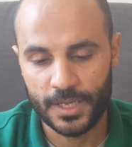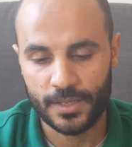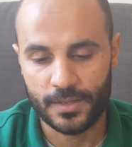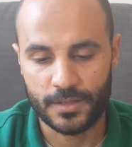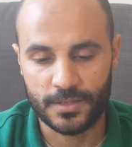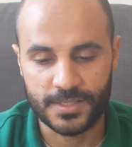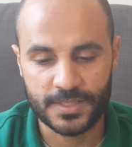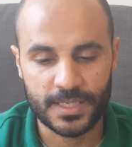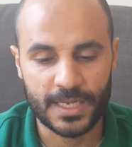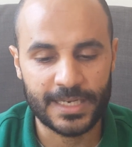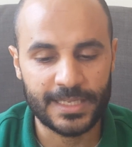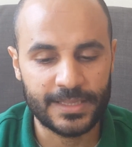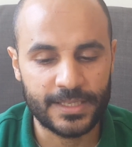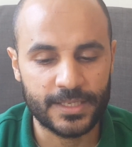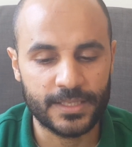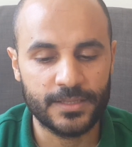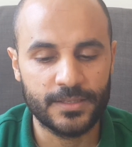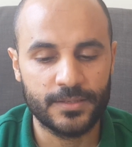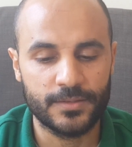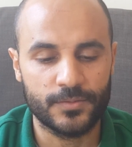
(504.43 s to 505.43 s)
The study
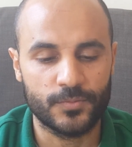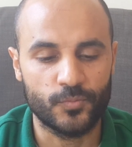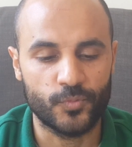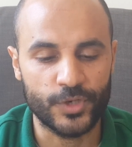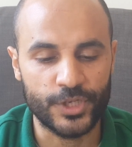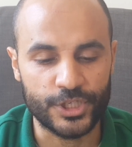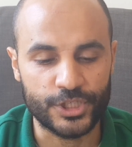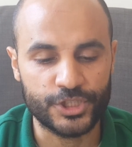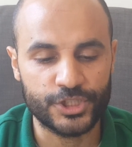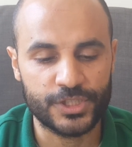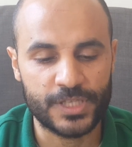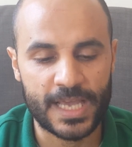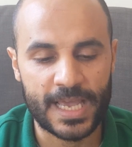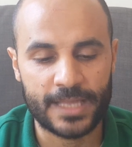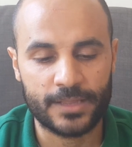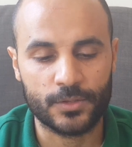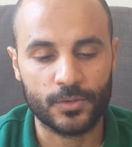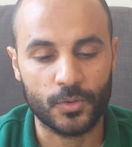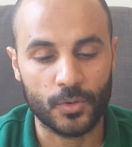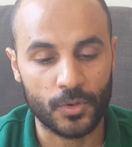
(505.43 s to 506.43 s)
did reach
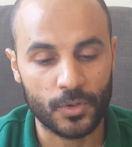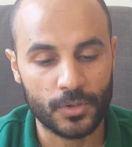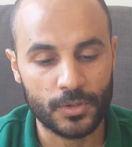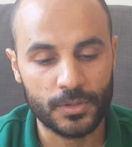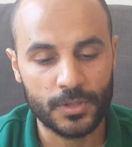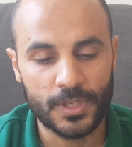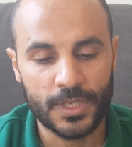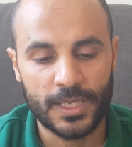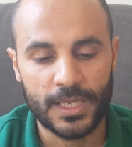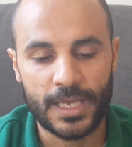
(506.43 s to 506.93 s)
that goal,